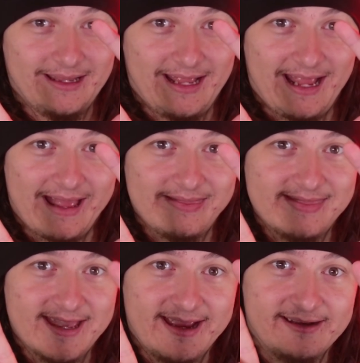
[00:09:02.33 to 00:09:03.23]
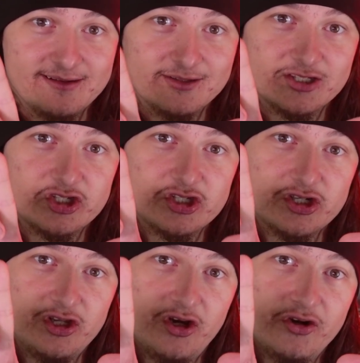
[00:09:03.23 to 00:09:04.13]
and then
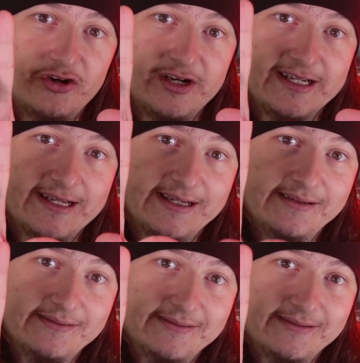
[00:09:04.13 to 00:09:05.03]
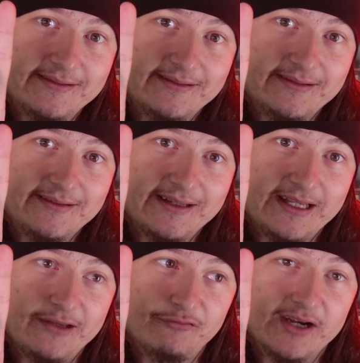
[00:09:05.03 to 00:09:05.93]
slowly
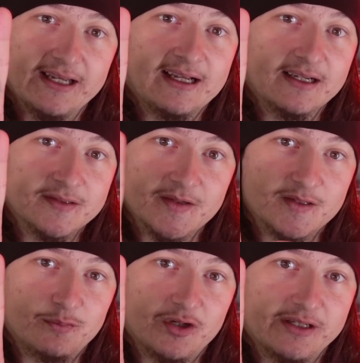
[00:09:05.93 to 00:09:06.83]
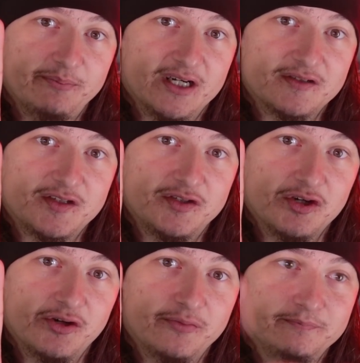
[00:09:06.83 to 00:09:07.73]
he realizes what he must do.